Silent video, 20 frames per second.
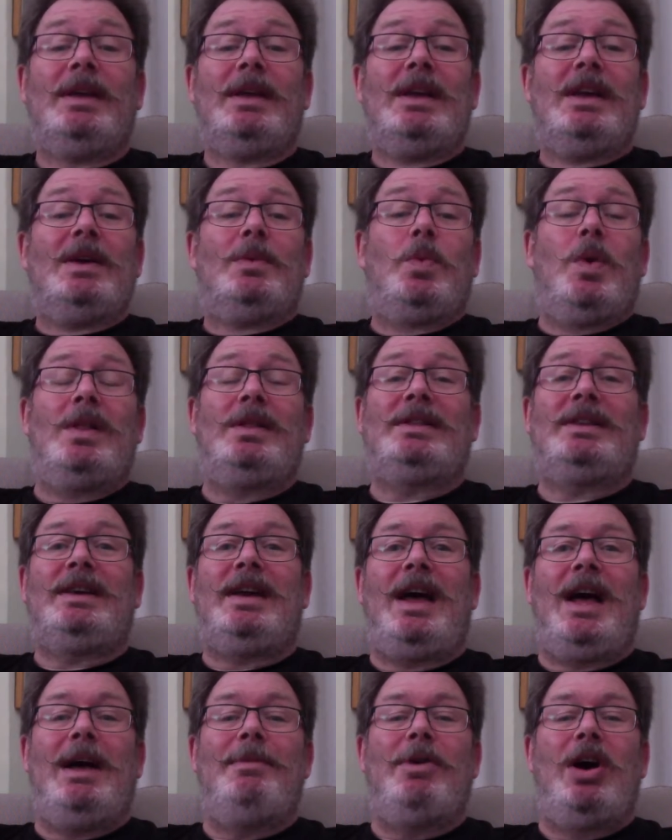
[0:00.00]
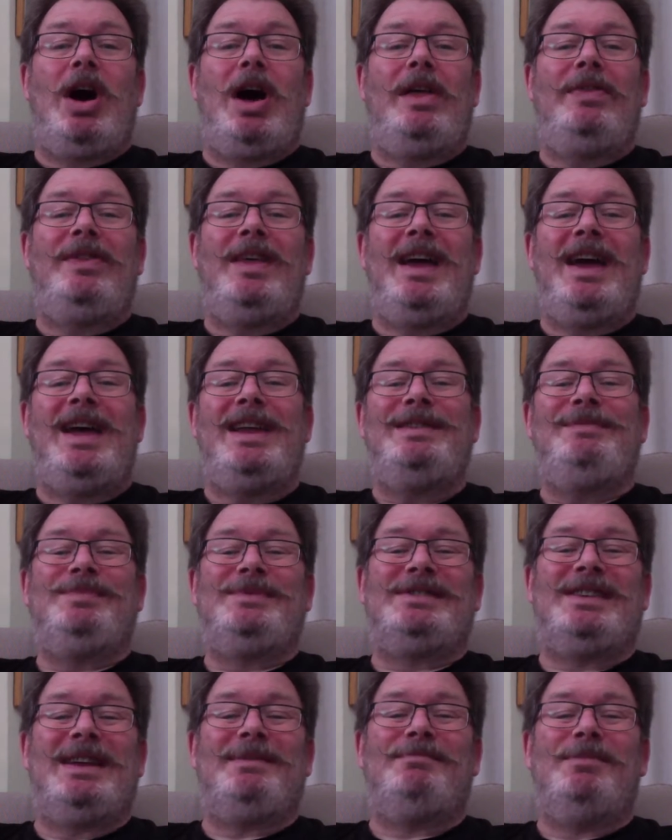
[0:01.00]
"Well, come on then,"
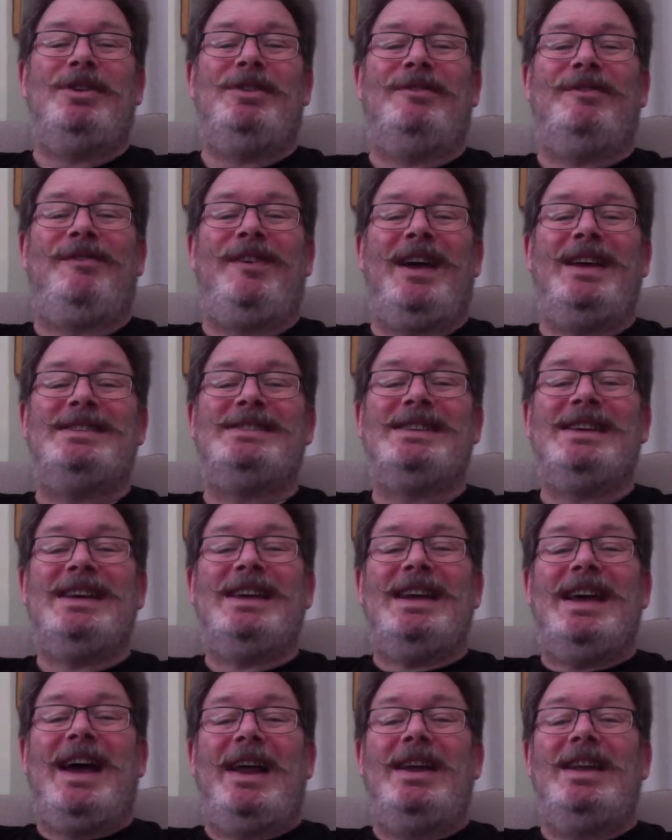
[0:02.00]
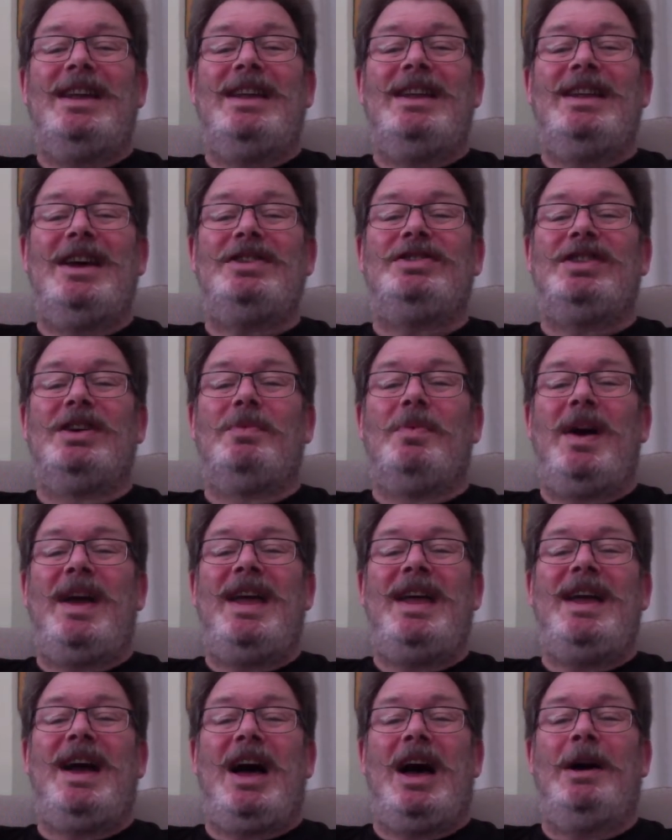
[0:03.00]
said Moonface, and he led the
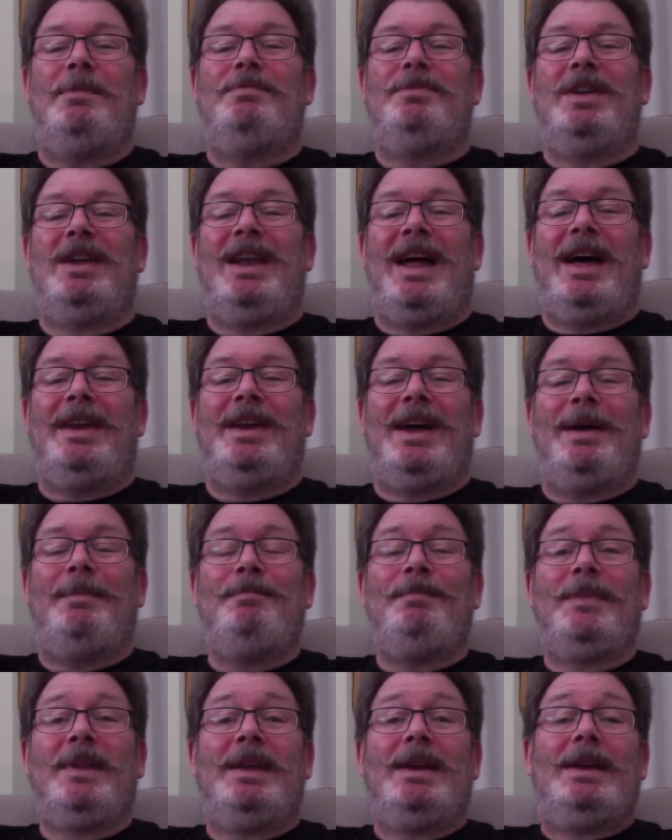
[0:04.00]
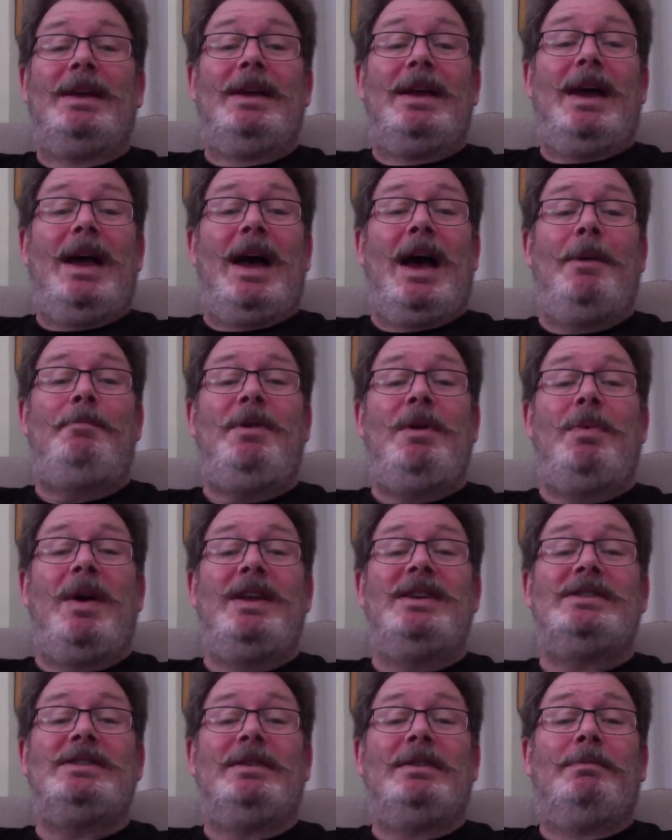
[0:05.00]
way up the ladder. Up he
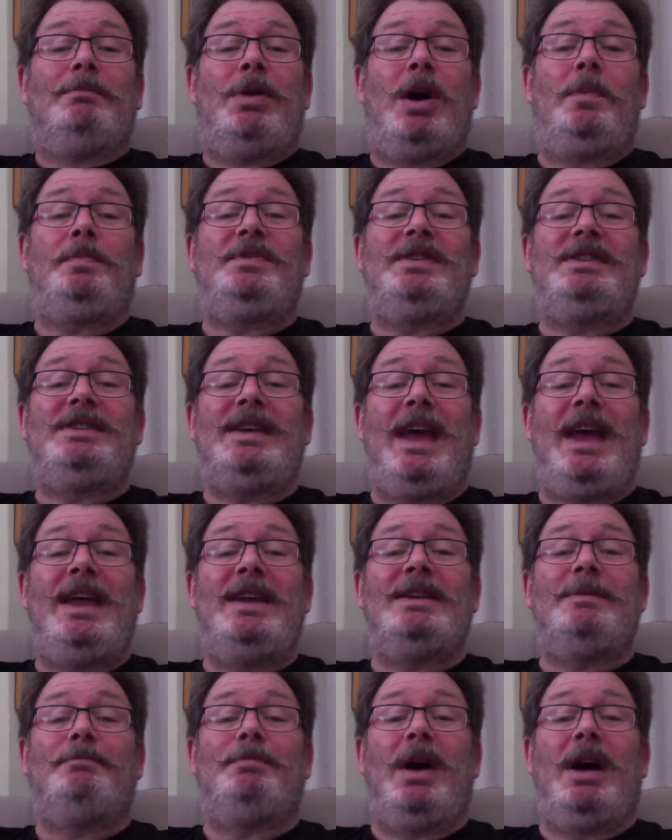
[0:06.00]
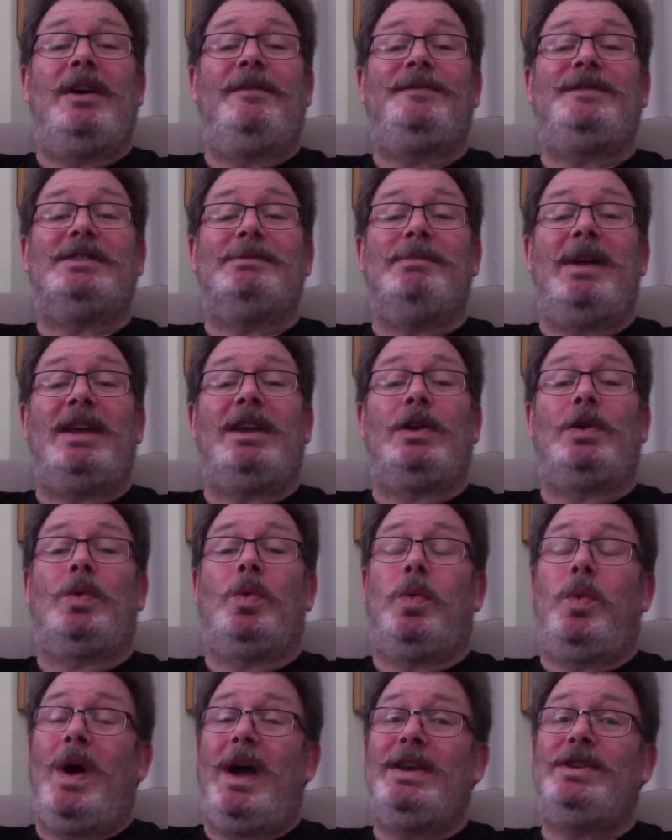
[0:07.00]
went, popped his head above to make
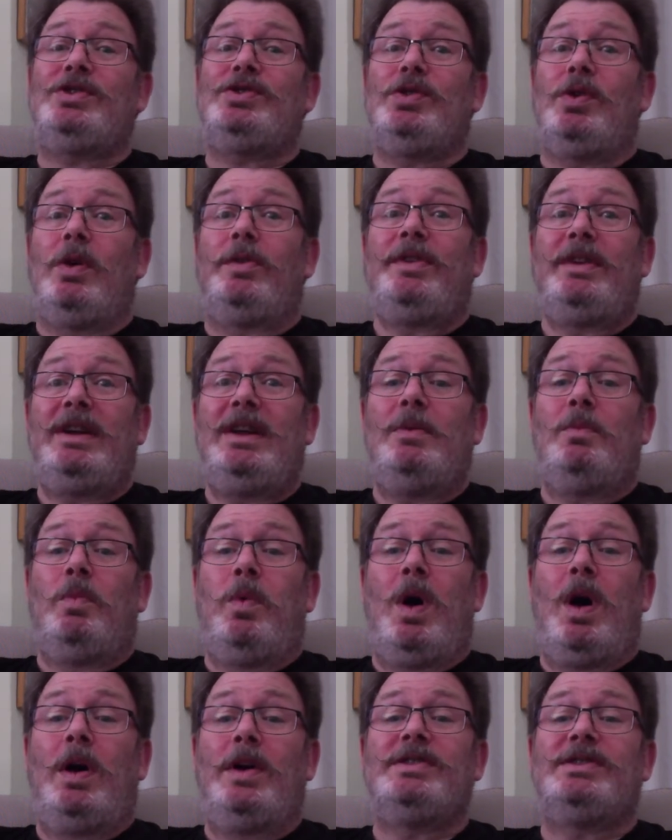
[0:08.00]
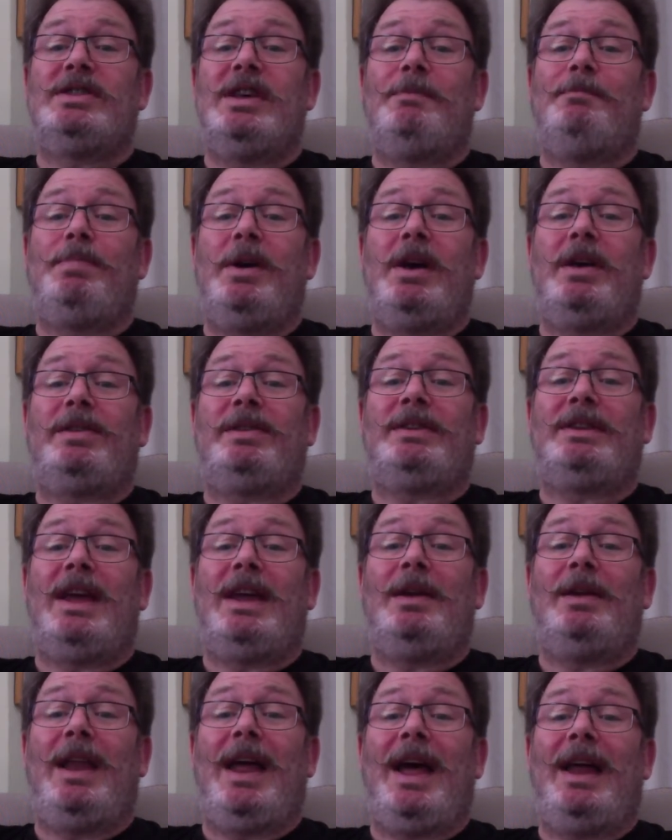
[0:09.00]
quite sure that it was the
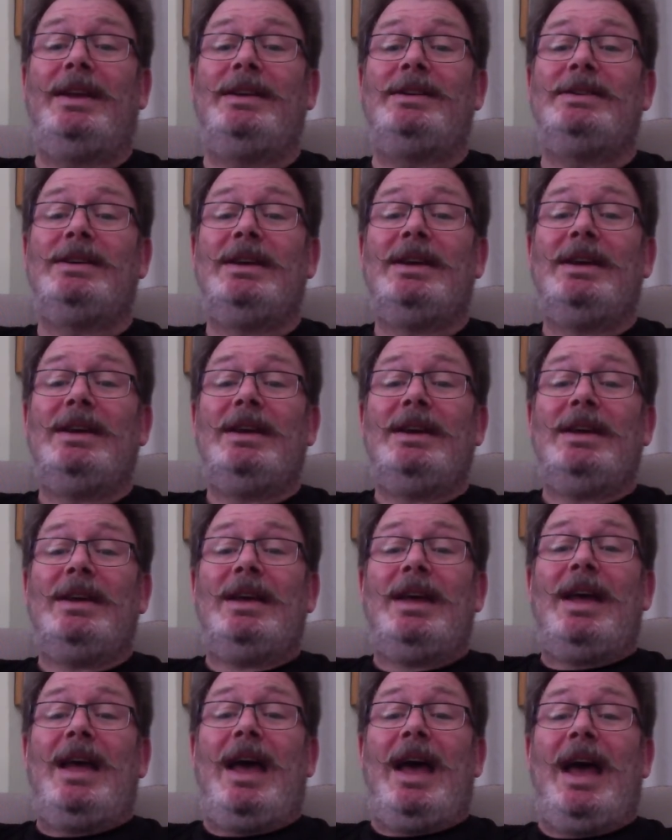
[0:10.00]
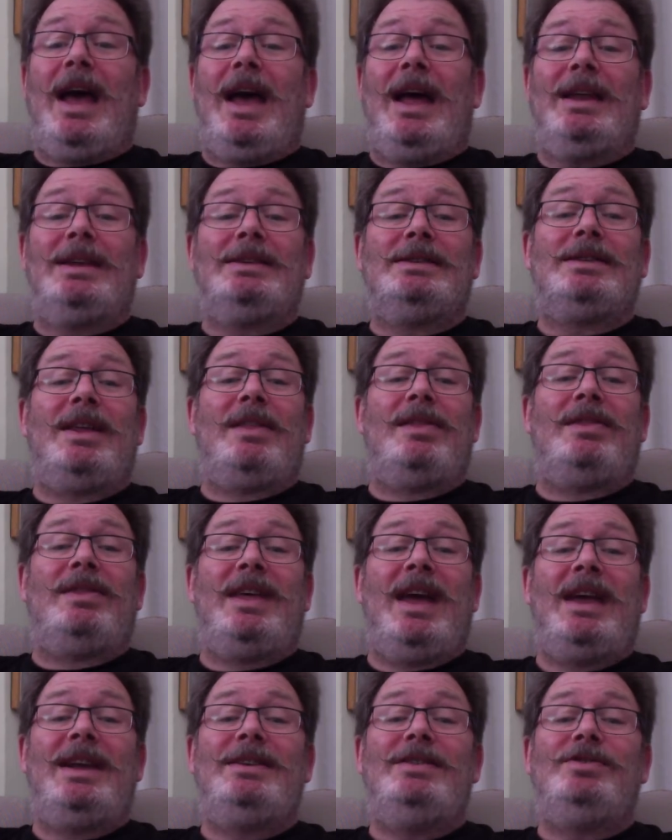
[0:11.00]
birthday land, and
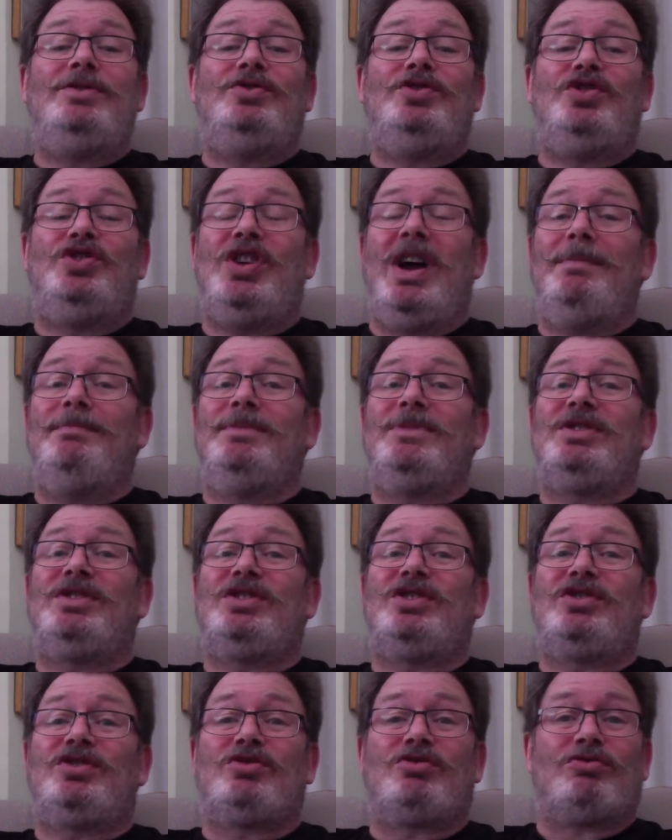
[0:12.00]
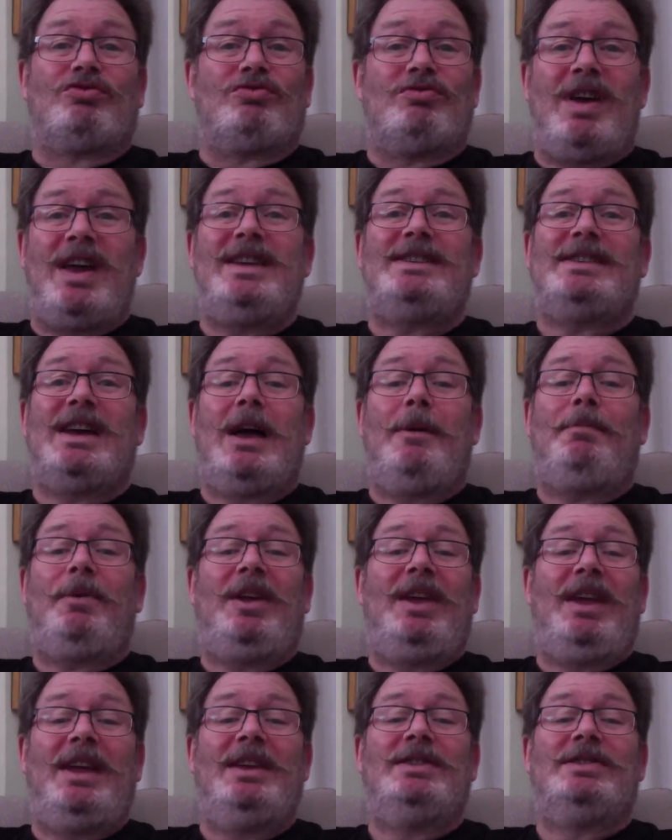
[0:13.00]
then jumped straight up
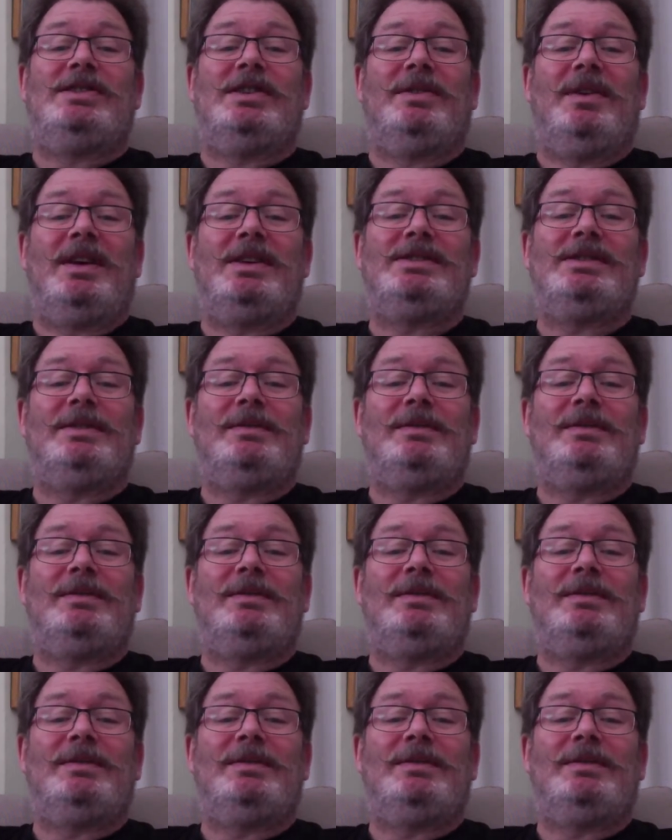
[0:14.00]
into it.